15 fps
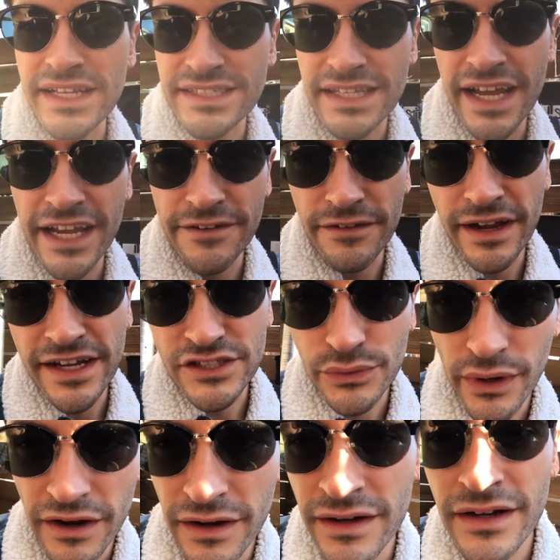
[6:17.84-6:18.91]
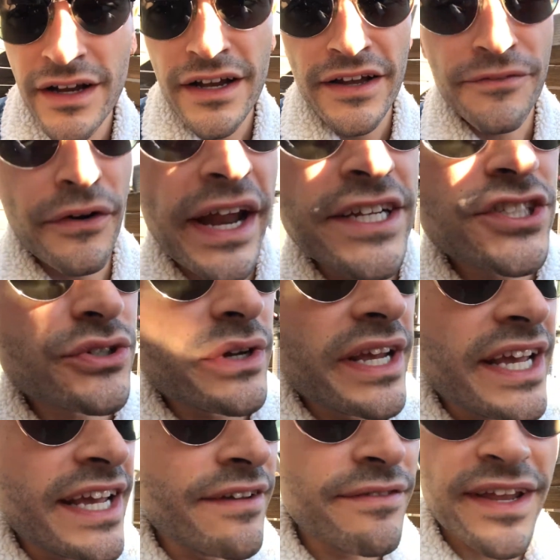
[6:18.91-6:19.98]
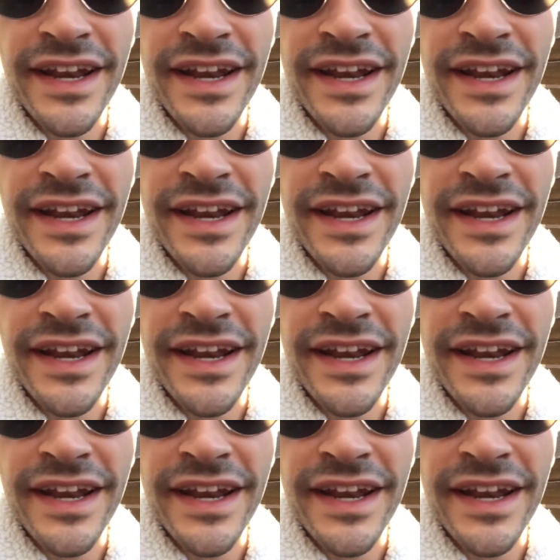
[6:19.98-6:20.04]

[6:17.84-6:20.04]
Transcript: last night as well for H Street Eve,